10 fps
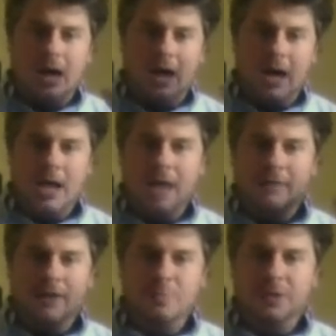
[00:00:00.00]
I have
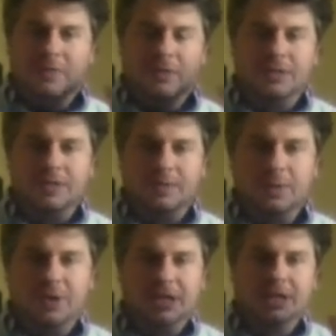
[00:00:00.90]
ambivalence
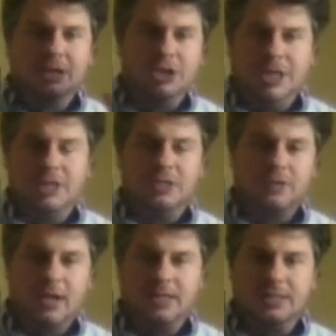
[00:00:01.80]
about making change, right?